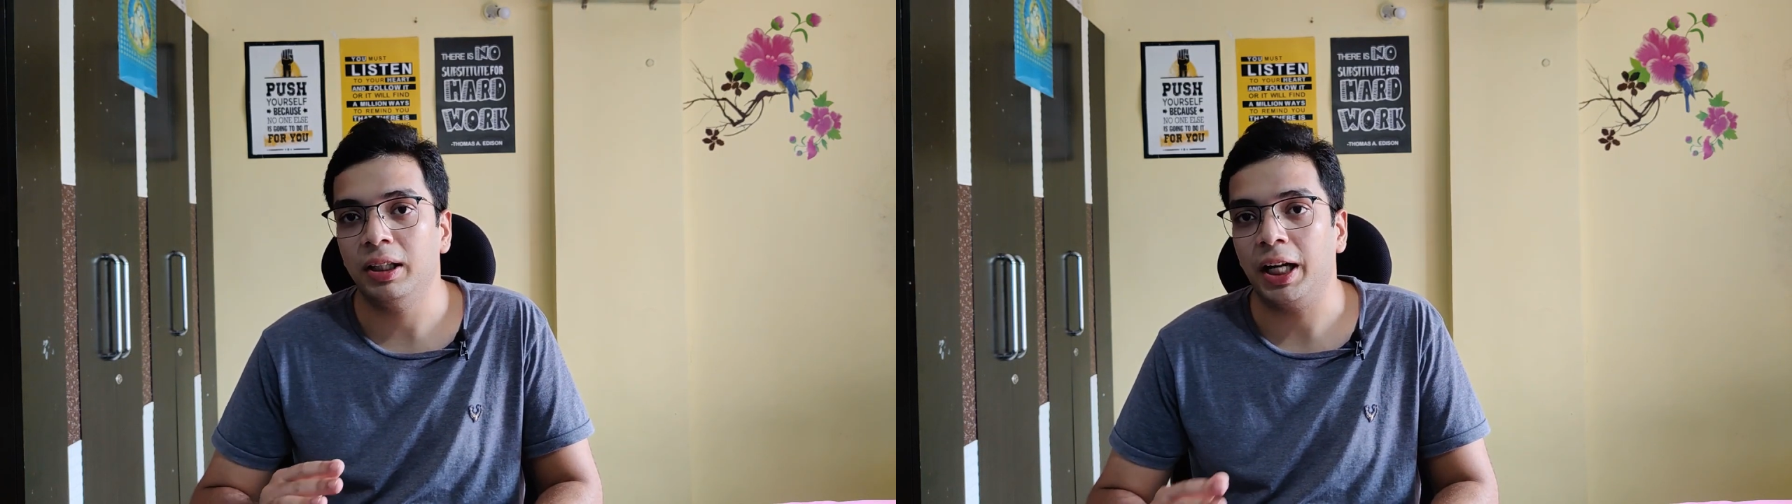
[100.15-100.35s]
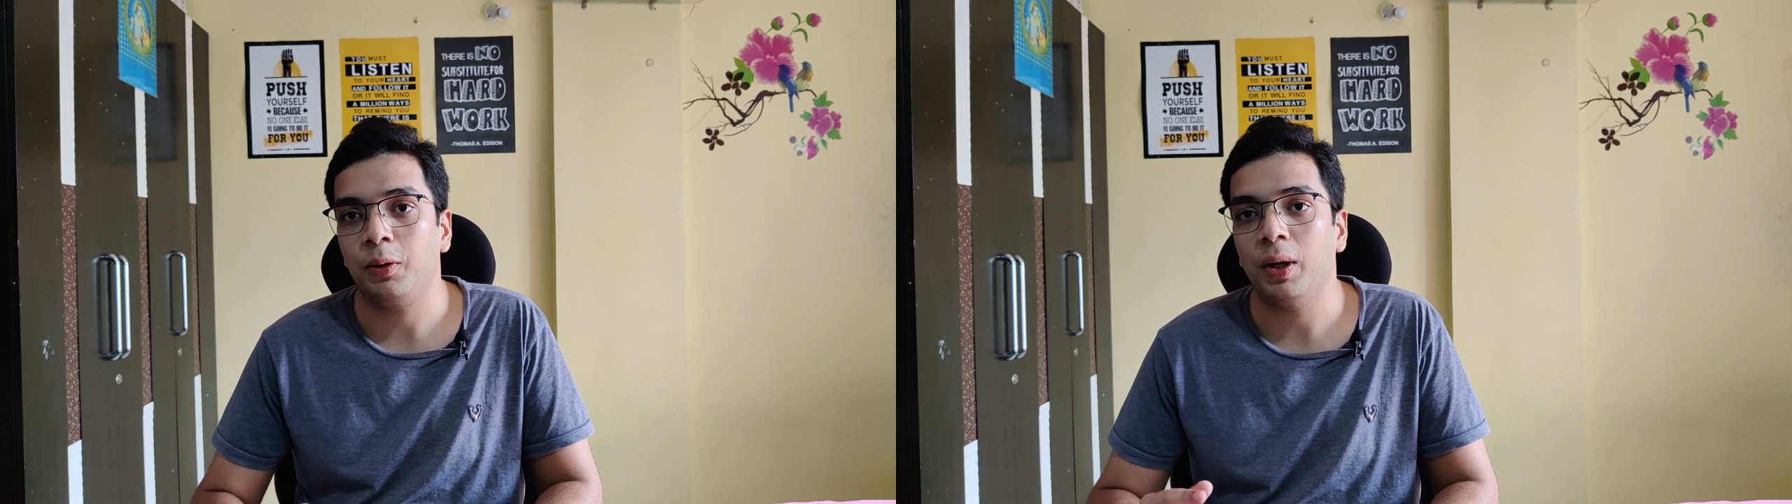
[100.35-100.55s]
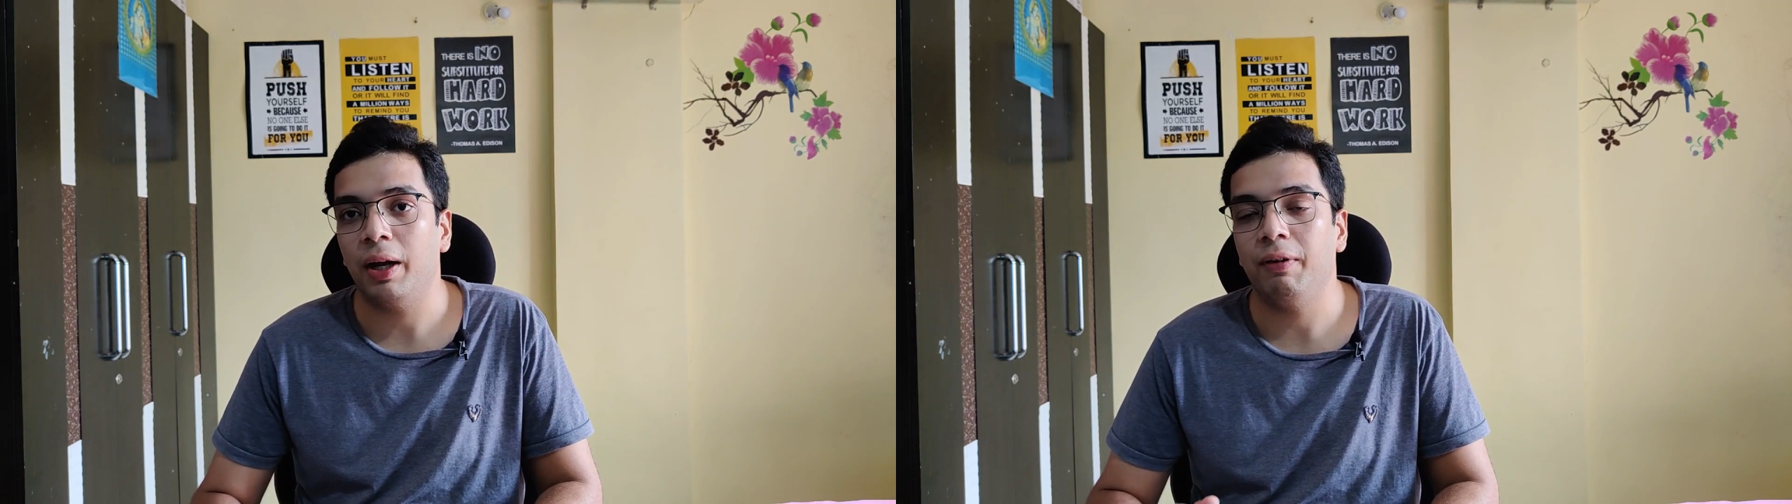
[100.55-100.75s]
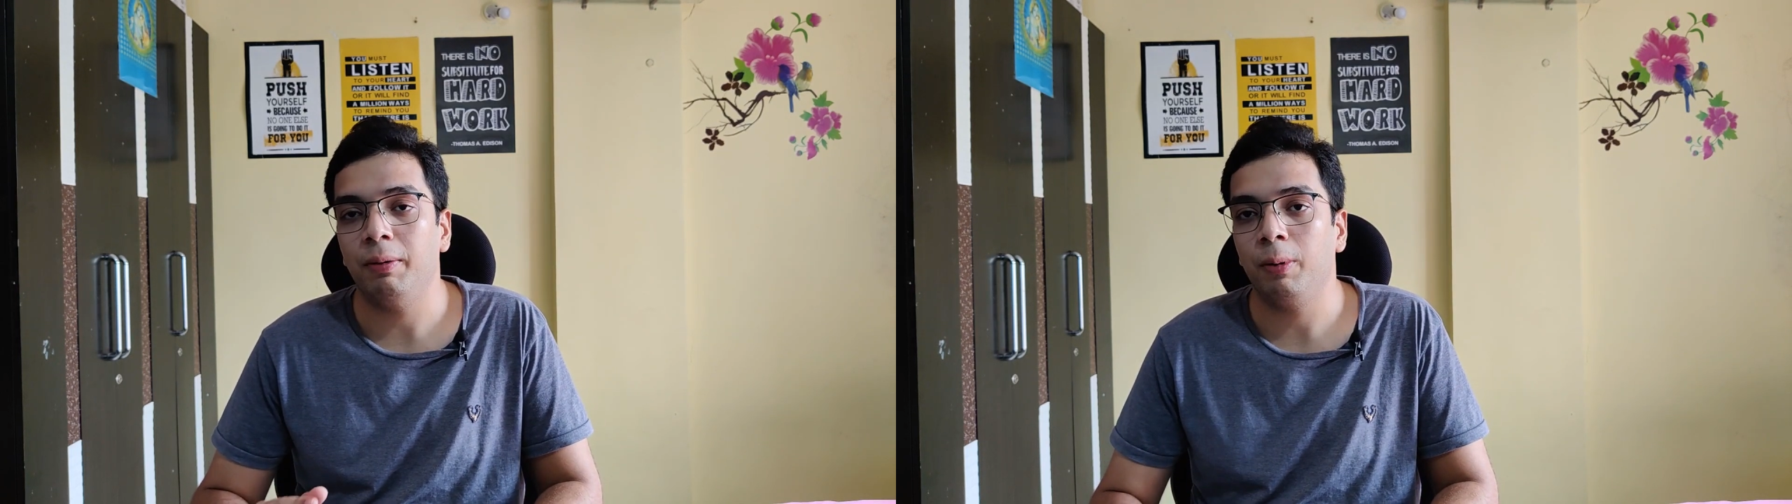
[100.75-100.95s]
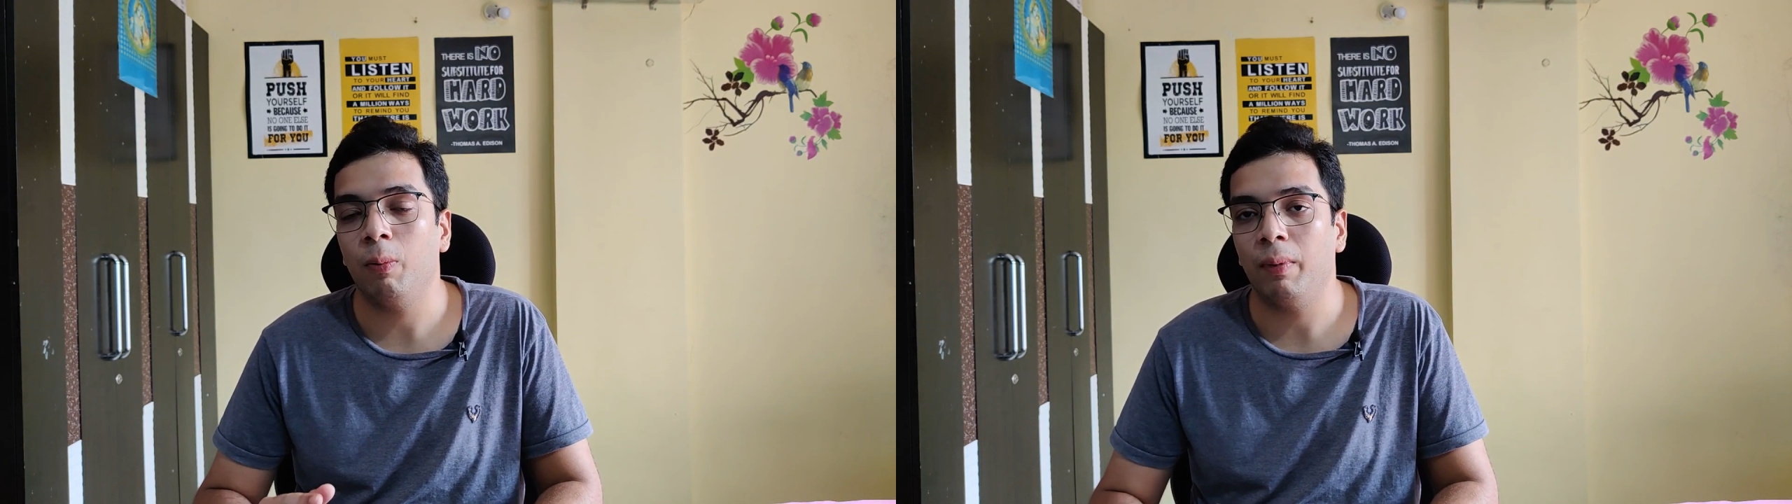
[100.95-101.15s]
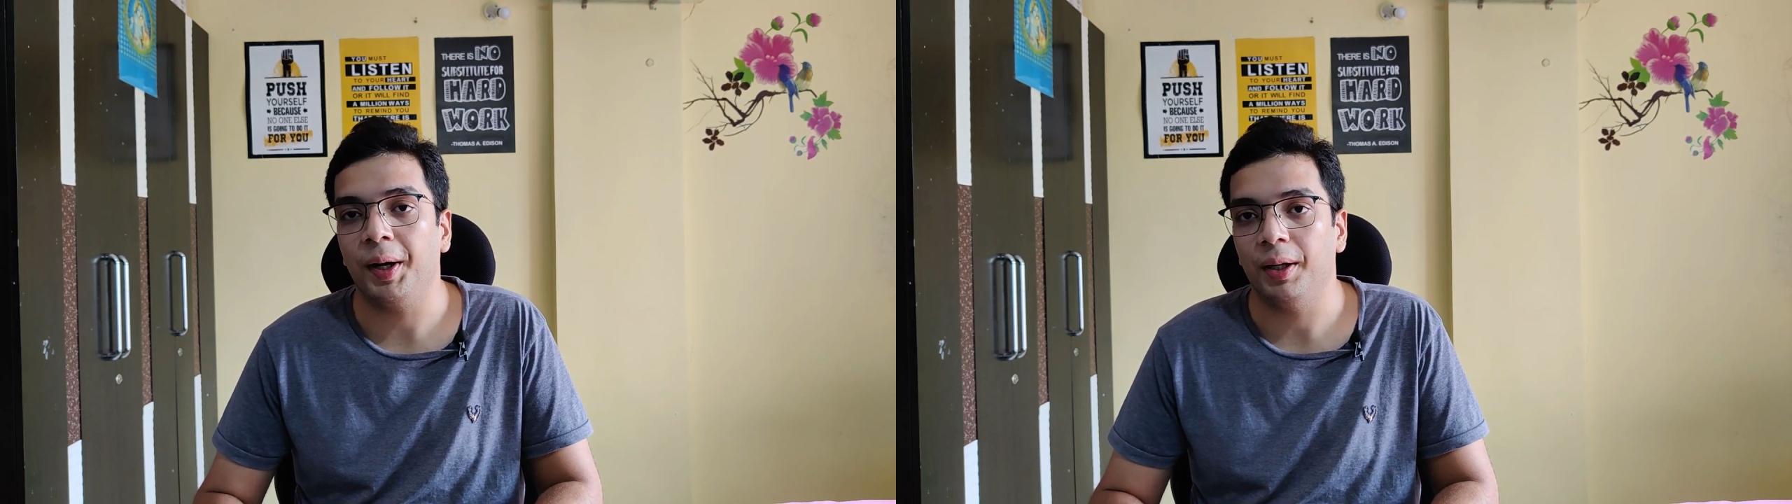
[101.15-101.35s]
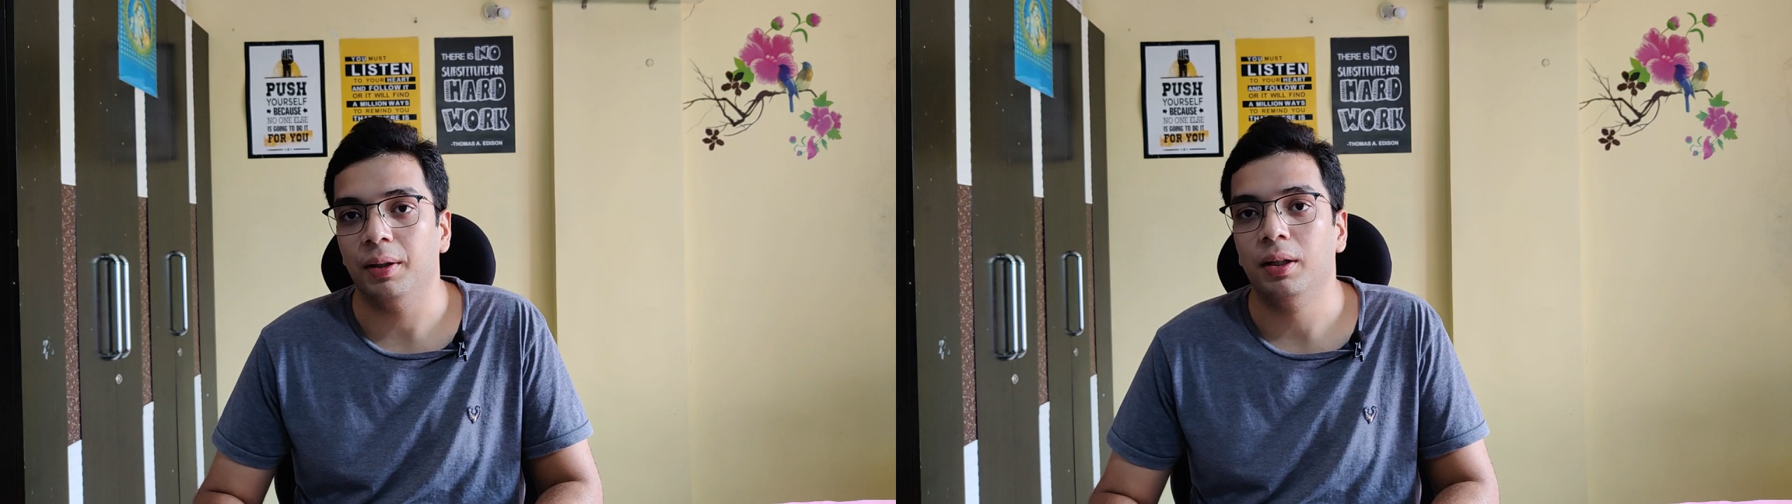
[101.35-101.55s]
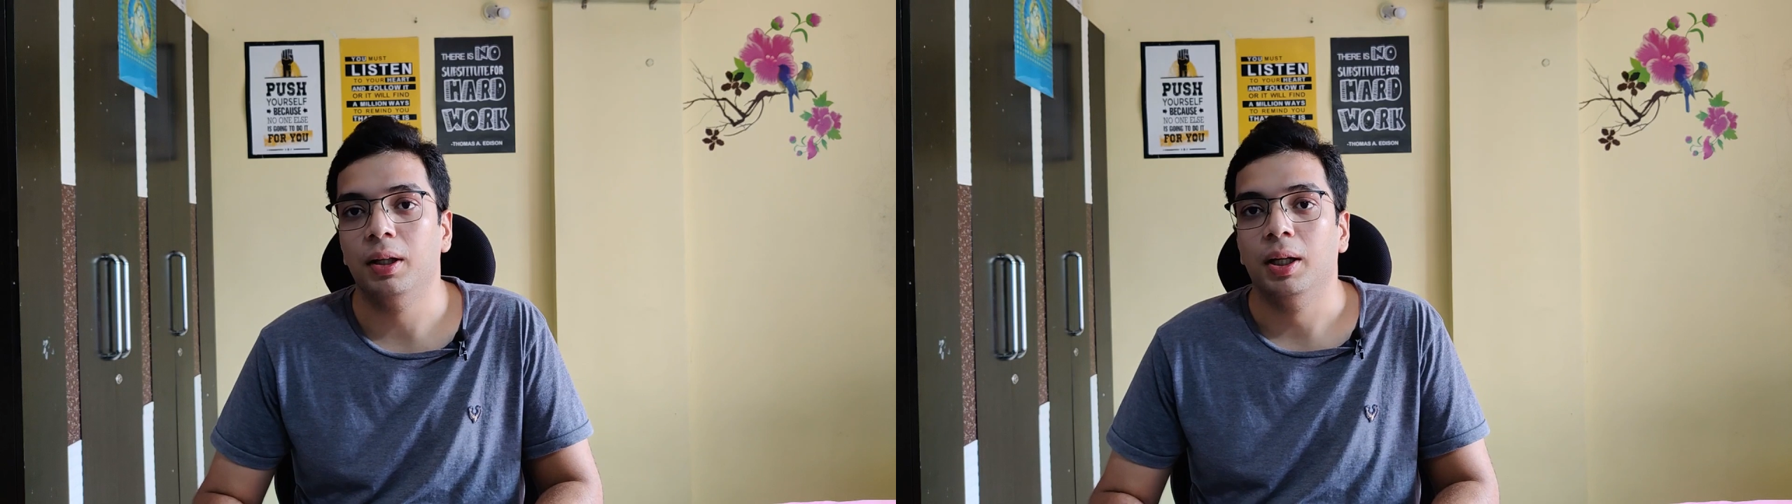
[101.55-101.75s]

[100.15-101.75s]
that you have in your mind,